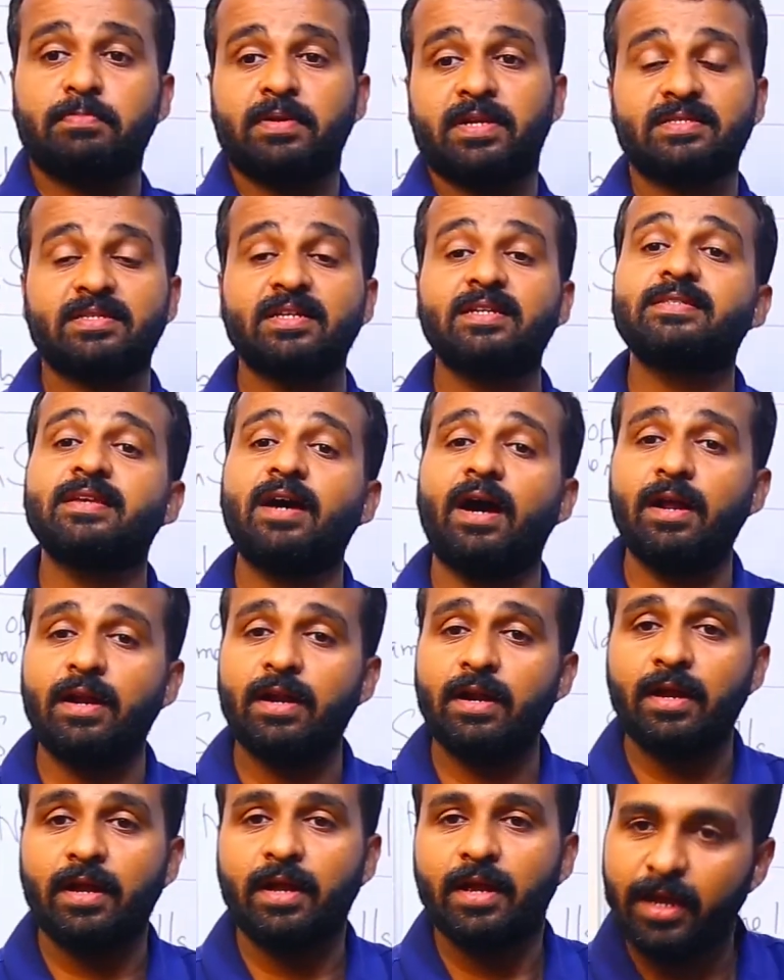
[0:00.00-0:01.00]
present
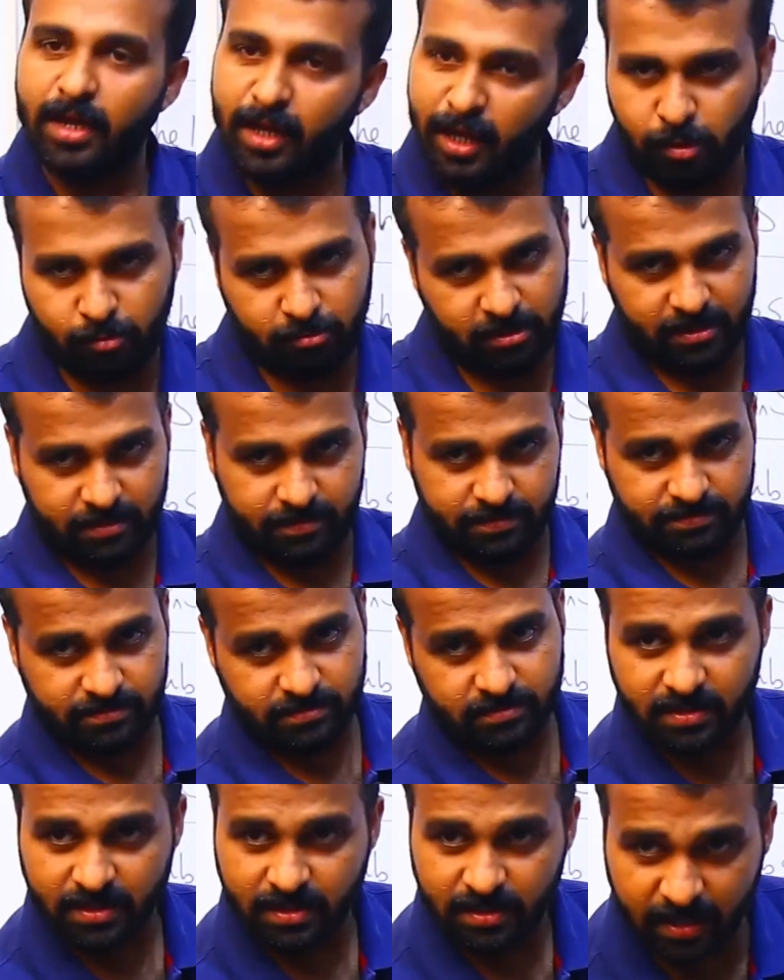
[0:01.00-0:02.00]
are equal.
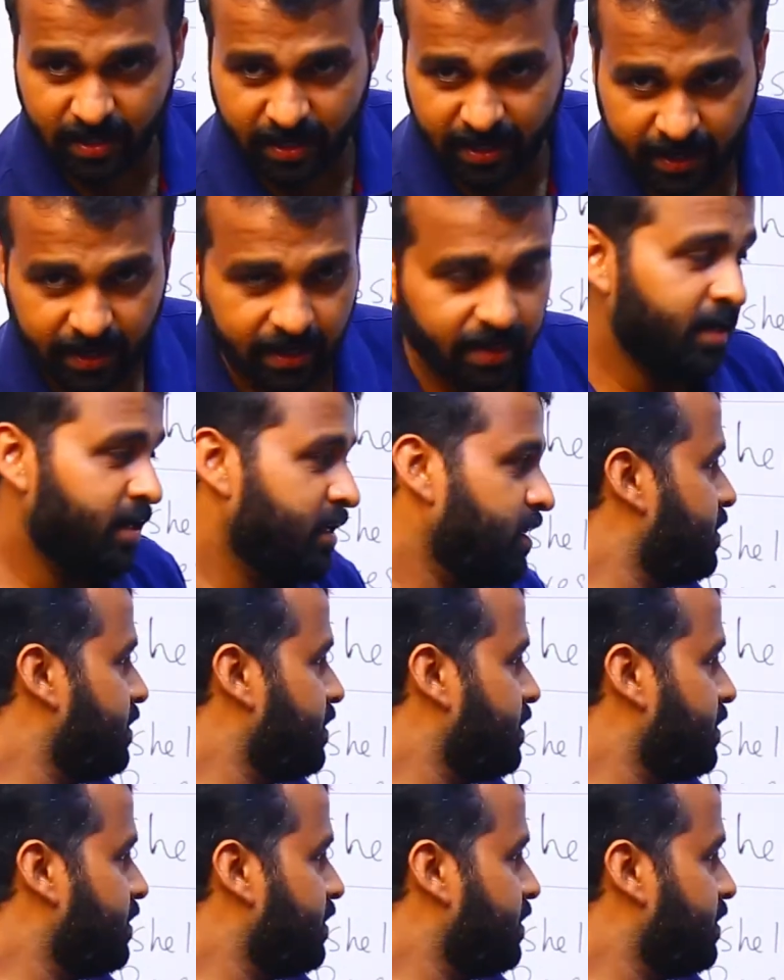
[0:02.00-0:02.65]
Okay.